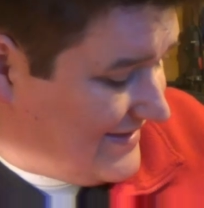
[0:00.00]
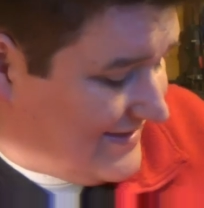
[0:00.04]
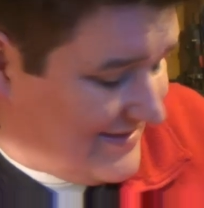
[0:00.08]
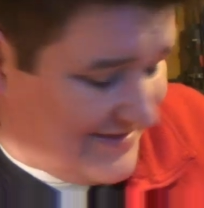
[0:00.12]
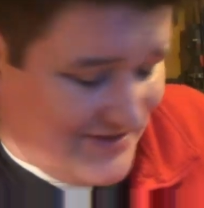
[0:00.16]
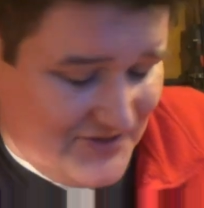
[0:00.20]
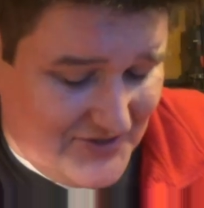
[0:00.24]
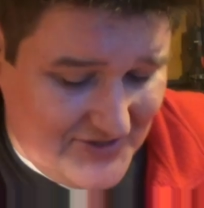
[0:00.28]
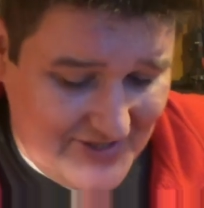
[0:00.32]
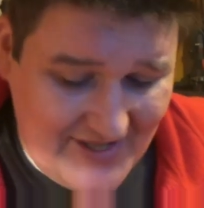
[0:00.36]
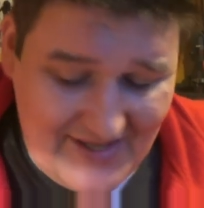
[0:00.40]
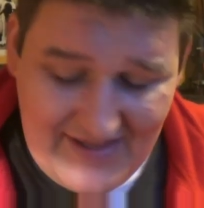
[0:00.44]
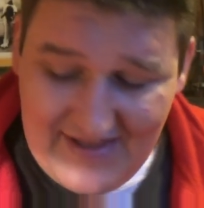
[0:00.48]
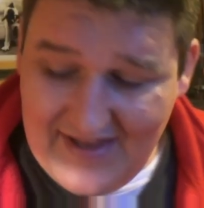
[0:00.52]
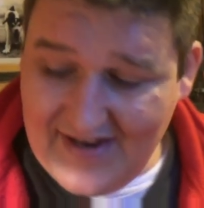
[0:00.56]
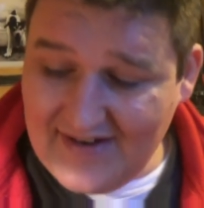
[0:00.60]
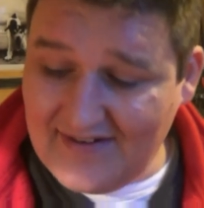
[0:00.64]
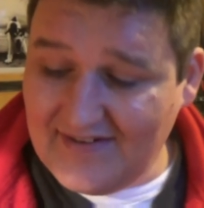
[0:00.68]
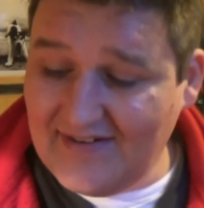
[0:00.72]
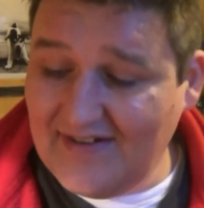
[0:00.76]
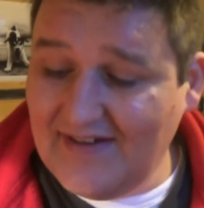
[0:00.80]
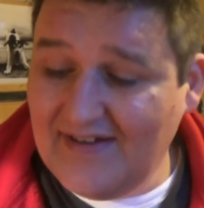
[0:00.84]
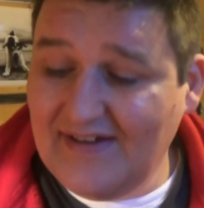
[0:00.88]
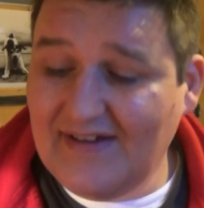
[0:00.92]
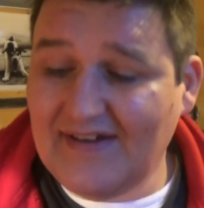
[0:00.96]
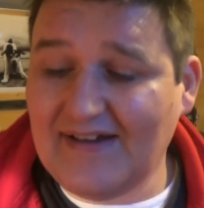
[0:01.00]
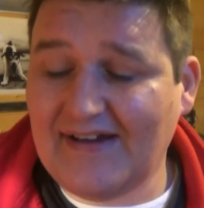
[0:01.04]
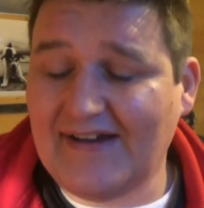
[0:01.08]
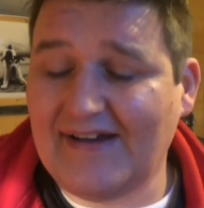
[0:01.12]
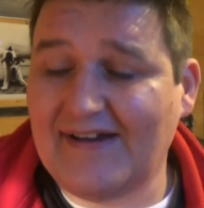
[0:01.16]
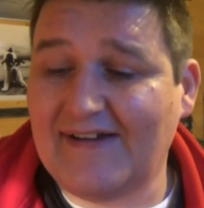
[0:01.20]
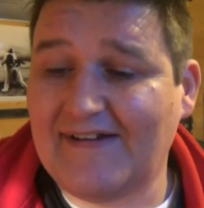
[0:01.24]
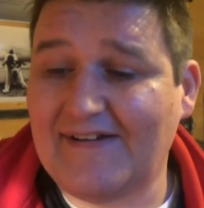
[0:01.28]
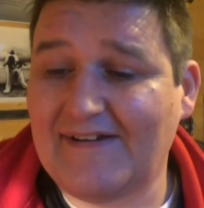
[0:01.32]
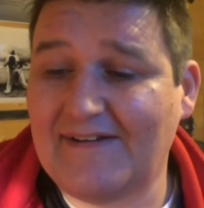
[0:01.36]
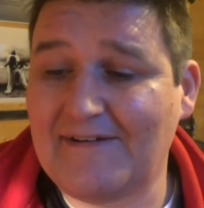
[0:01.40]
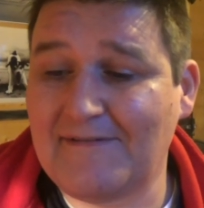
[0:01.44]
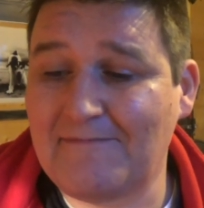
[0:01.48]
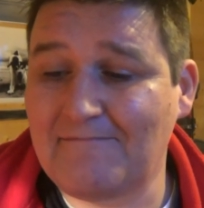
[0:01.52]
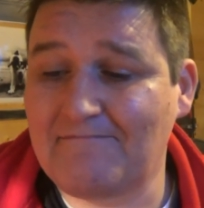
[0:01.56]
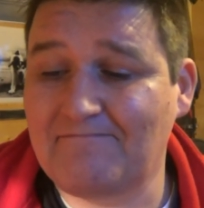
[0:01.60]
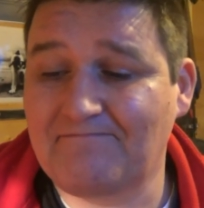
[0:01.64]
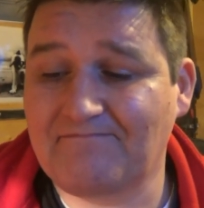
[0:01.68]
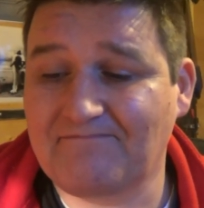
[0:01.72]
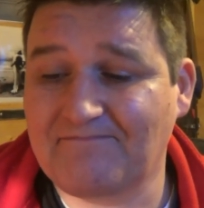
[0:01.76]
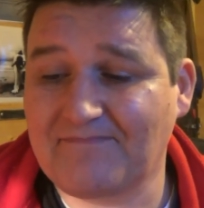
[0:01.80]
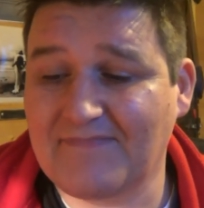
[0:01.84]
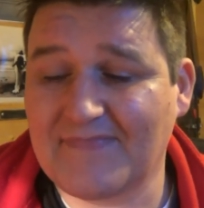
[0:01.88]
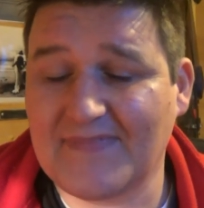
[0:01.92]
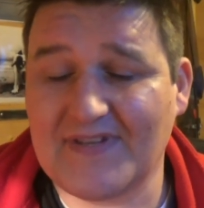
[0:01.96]
stay there.
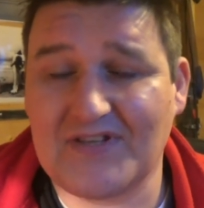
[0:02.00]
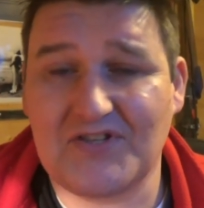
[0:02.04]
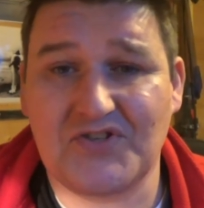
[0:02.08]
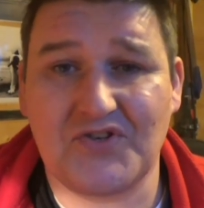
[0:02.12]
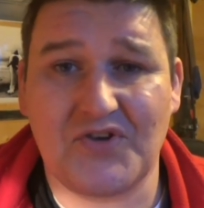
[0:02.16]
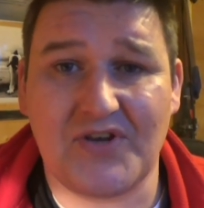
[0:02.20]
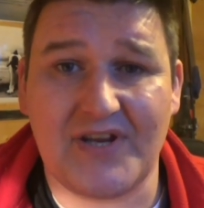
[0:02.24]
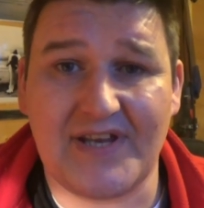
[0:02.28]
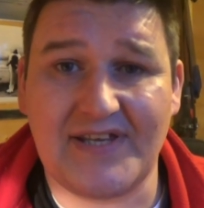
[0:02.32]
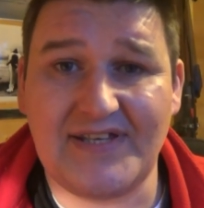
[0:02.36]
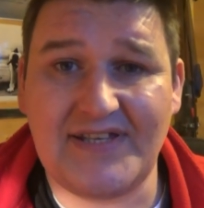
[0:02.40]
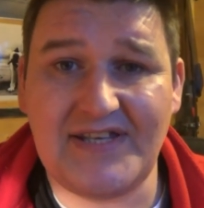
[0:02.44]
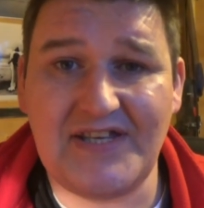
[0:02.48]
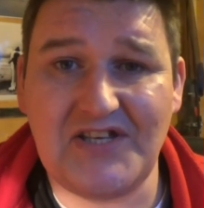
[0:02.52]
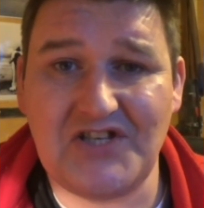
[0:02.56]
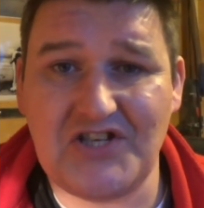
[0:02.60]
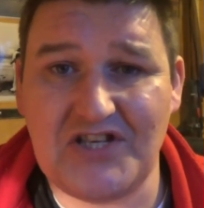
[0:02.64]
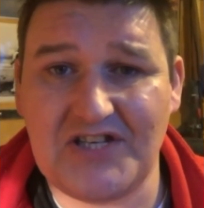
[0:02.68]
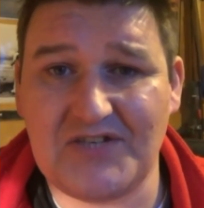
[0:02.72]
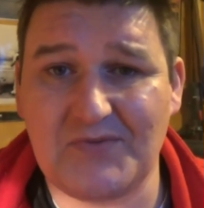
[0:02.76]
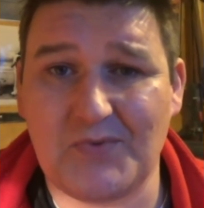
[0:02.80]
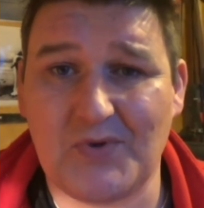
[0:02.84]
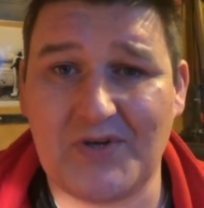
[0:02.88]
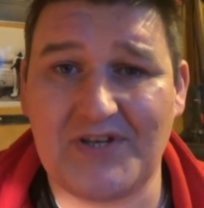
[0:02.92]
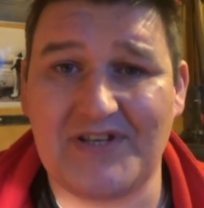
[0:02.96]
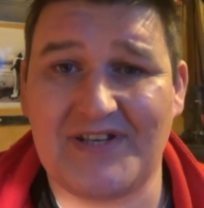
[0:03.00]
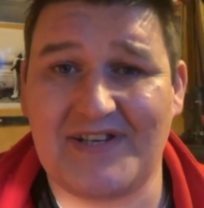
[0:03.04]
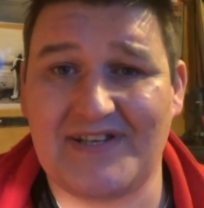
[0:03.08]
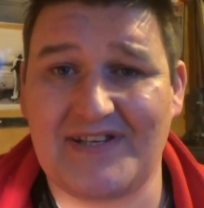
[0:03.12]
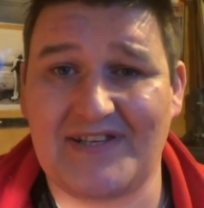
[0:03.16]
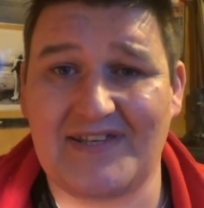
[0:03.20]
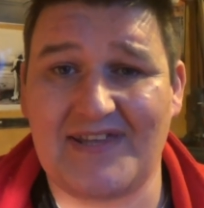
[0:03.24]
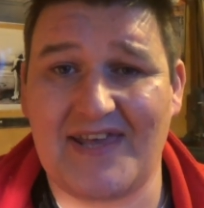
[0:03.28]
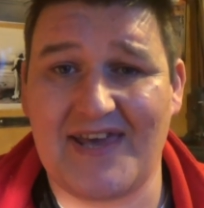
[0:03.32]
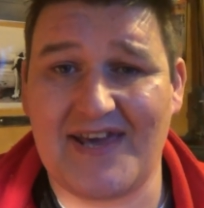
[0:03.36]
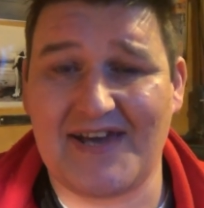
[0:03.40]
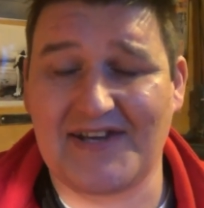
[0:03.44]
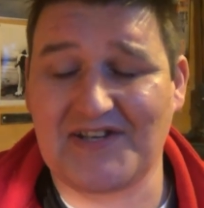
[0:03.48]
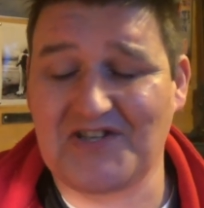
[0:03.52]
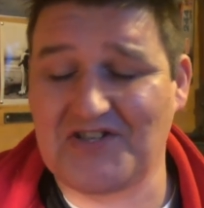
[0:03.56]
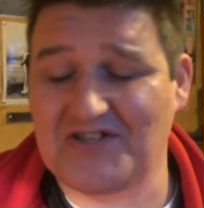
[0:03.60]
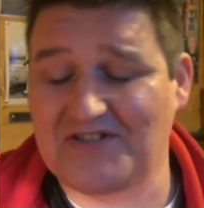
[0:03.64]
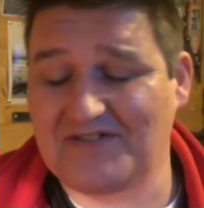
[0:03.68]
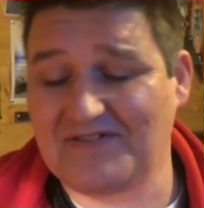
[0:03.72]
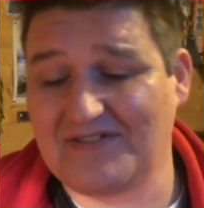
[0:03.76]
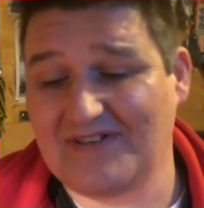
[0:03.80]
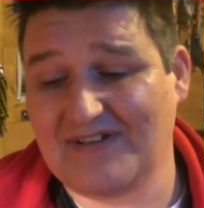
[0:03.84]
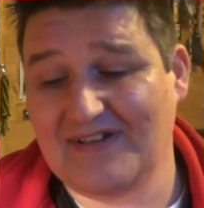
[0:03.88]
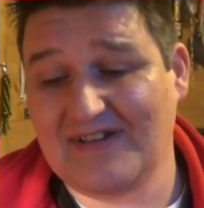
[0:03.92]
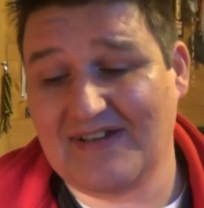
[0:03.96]
Sorry, TJ's wanting in the
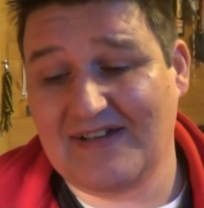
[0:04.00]
action.